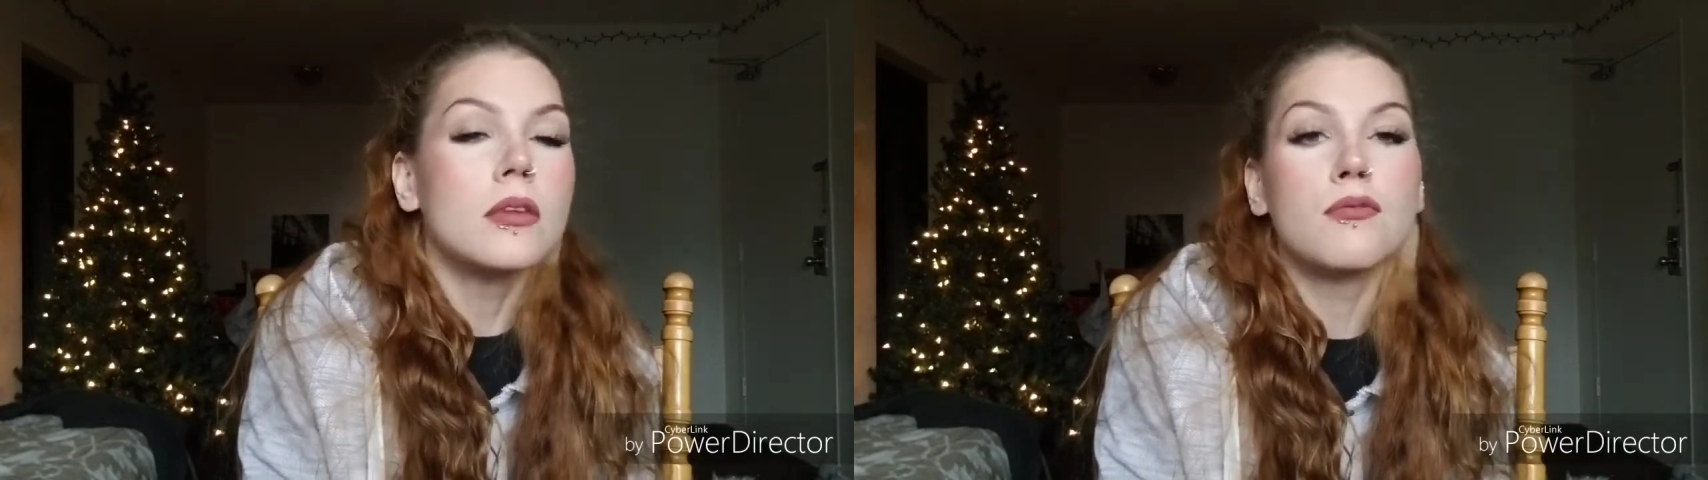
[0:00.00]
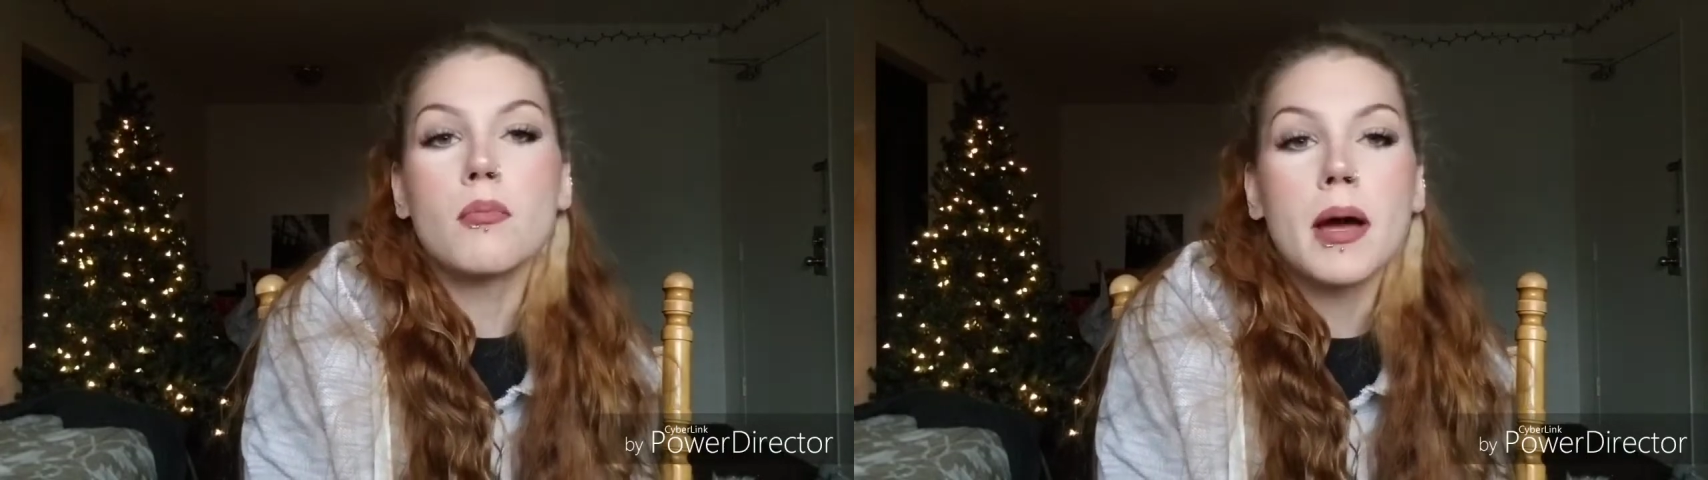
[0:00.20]

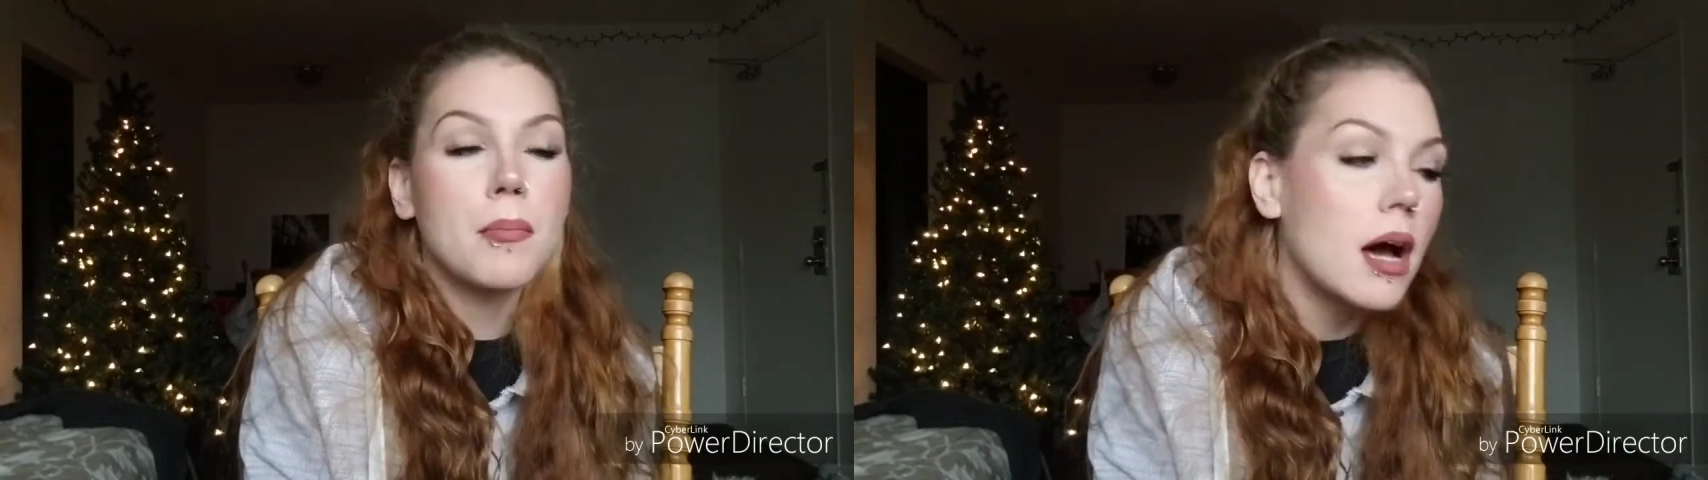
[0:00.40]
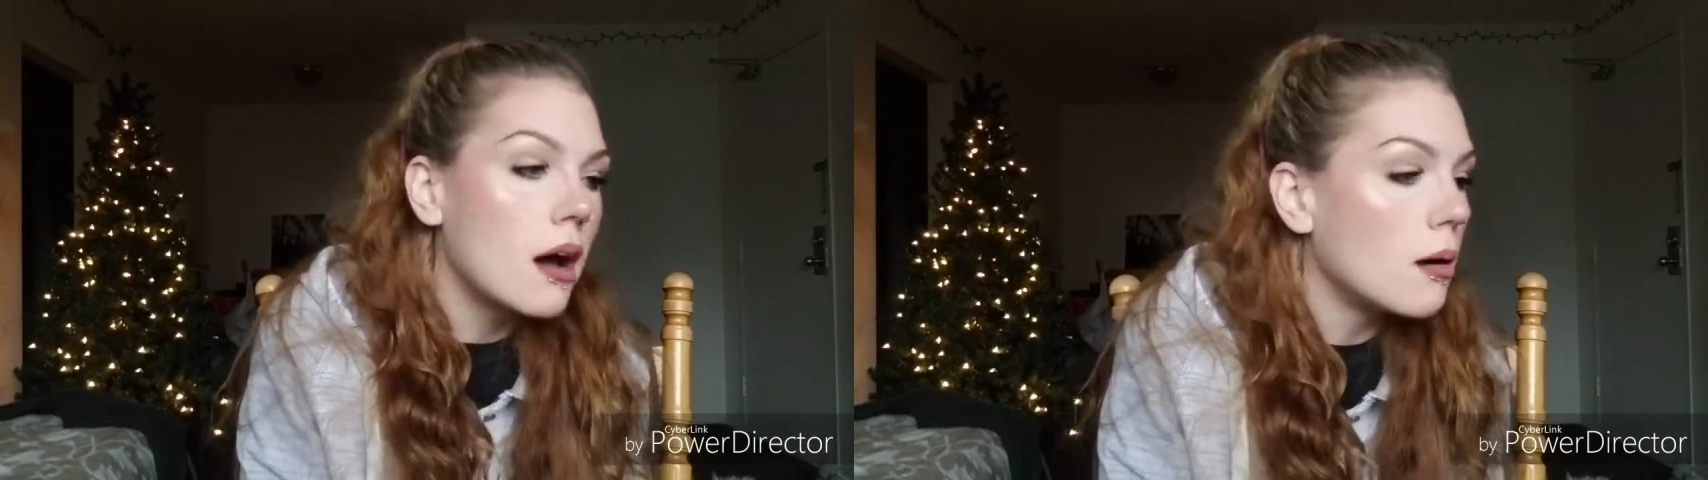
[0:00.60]
for my
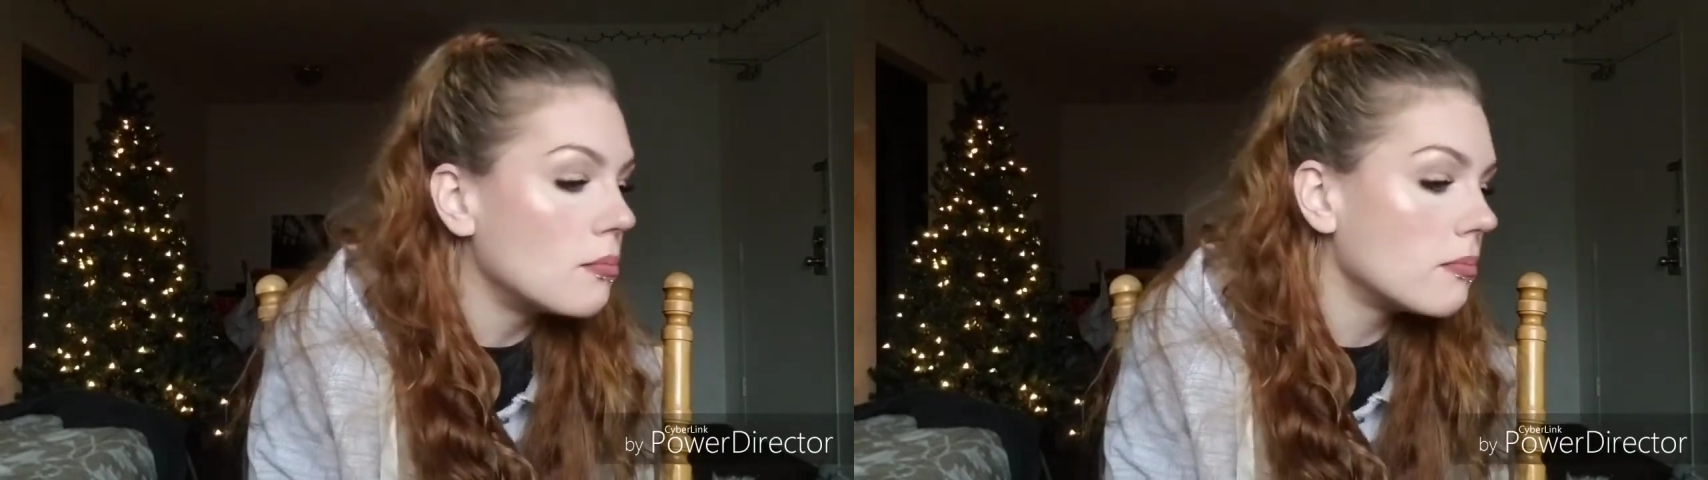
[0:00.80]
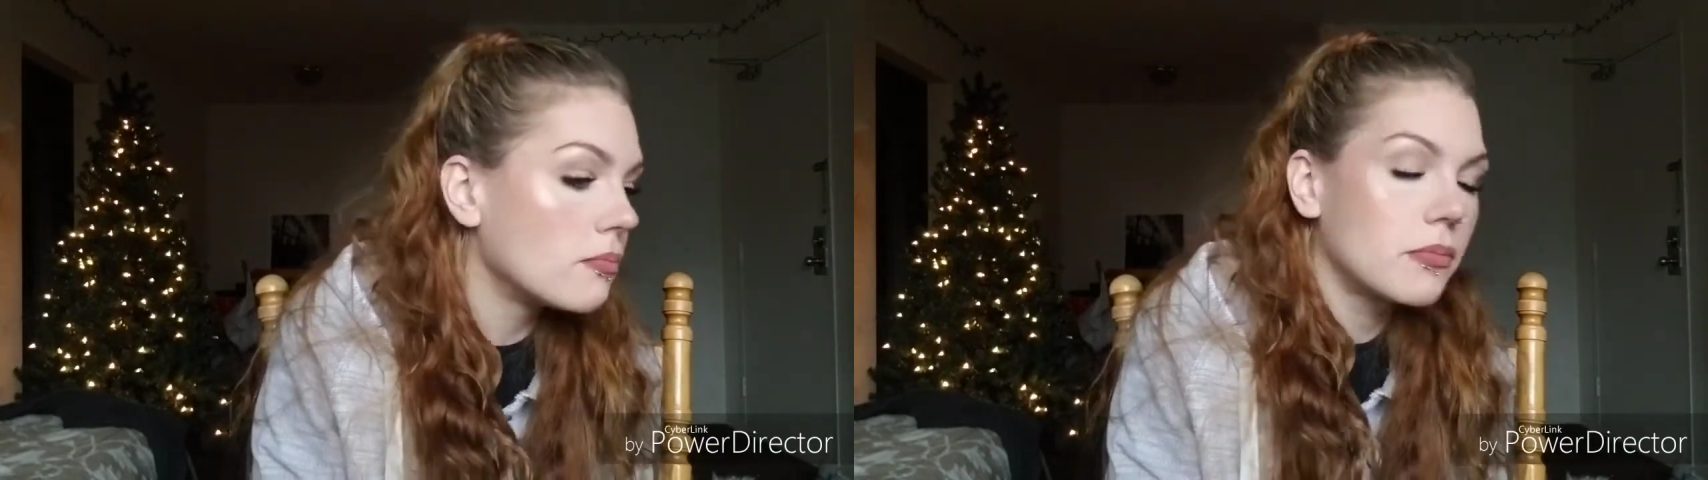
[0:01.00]

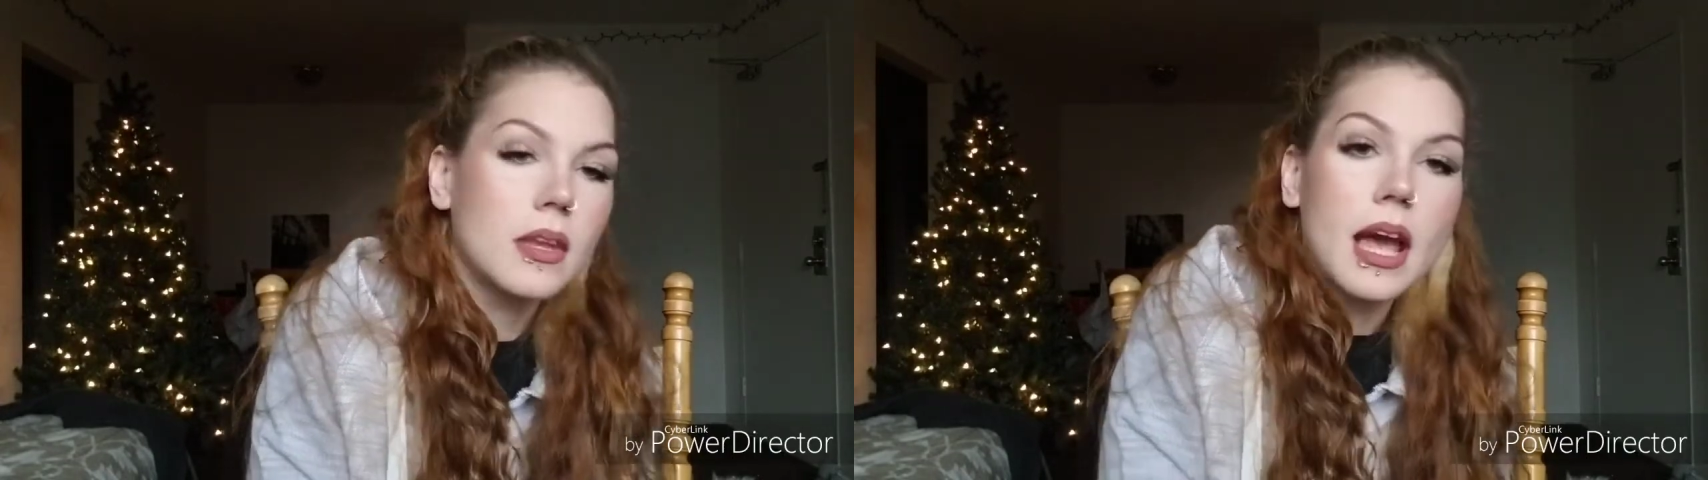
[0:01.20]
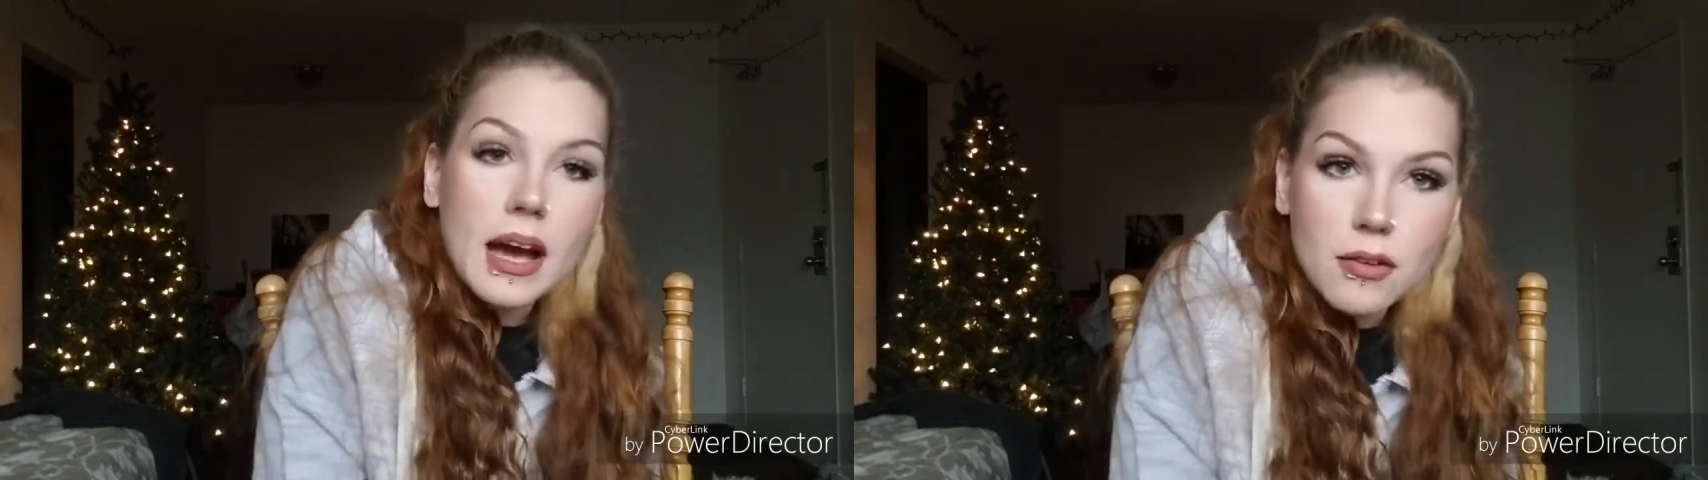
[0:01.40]
mom,
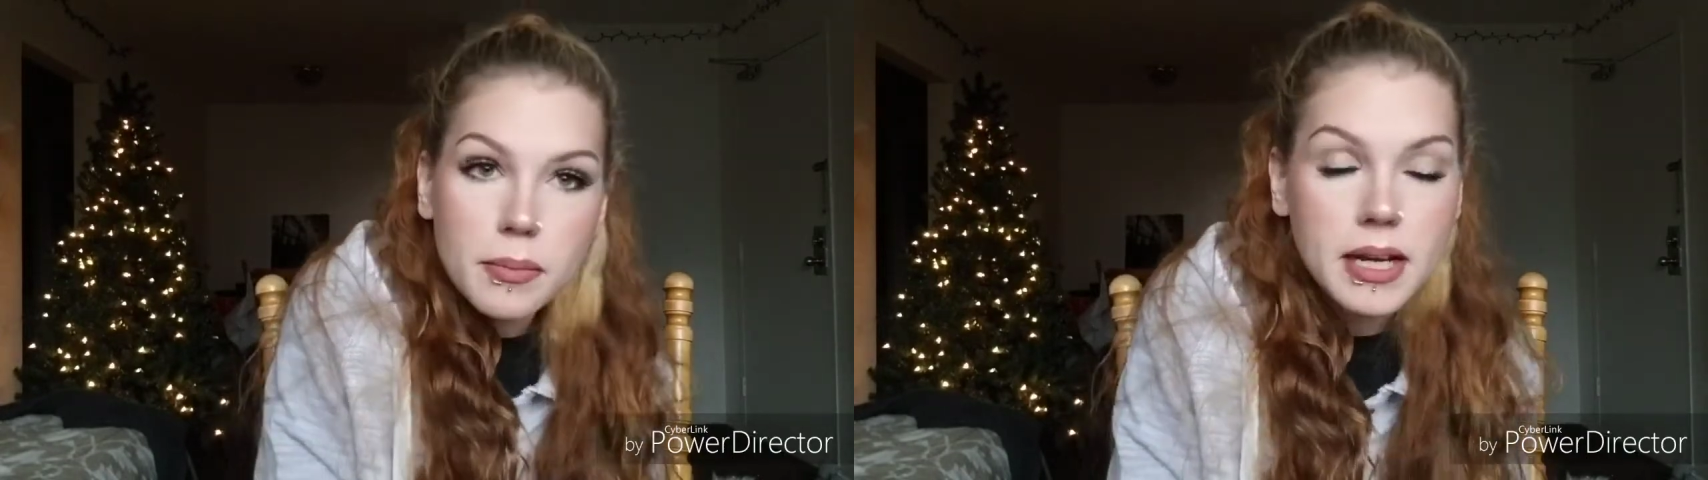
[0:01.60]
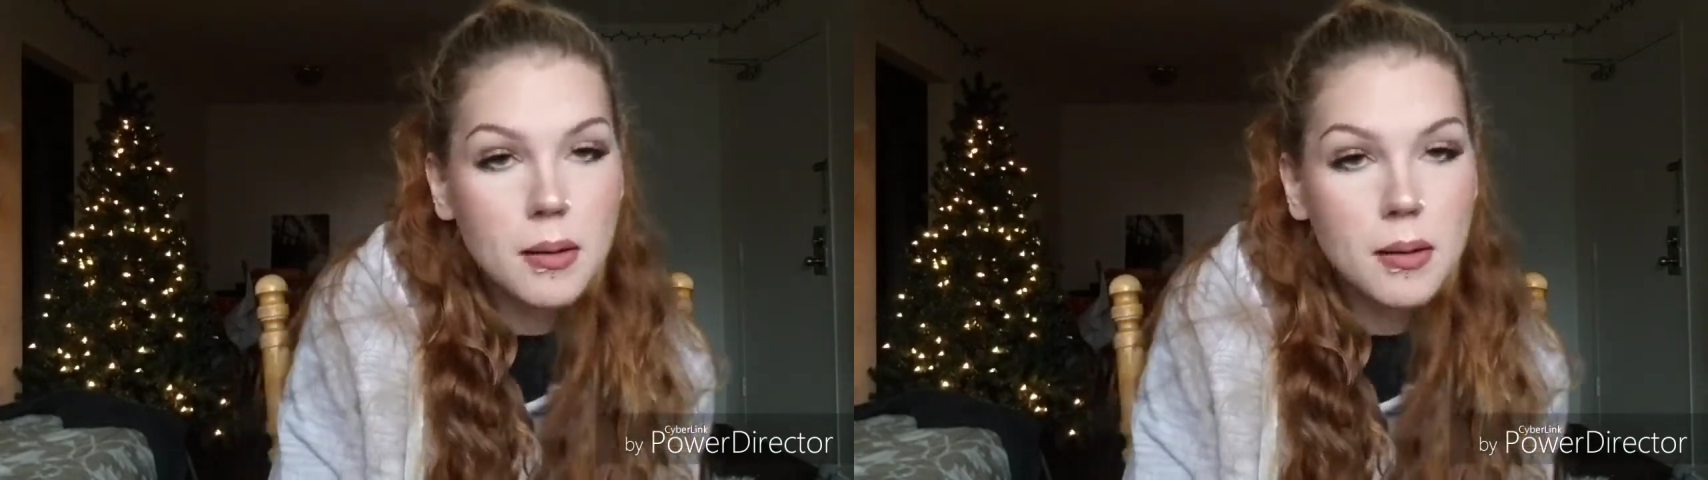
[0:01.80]
everybody.